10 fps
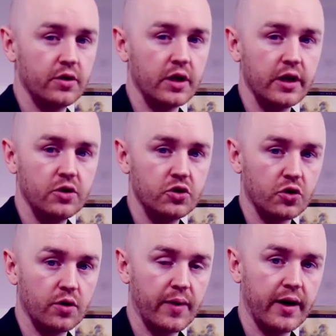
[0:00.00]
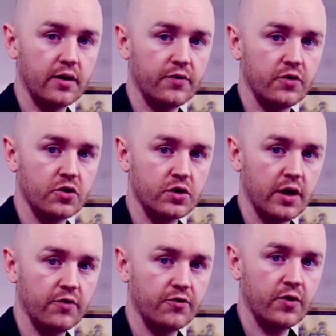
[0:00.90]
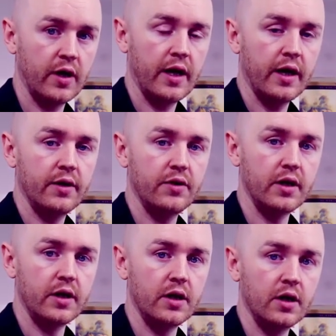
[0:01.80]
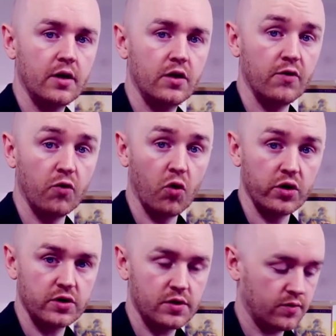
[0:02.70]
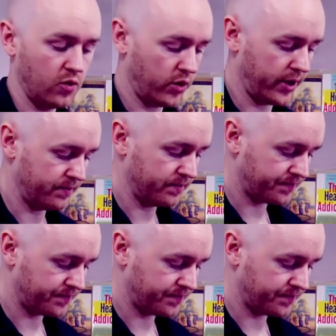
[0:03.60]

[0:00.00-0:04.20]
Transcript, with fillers: the injured part of yourself the, the voice, okay?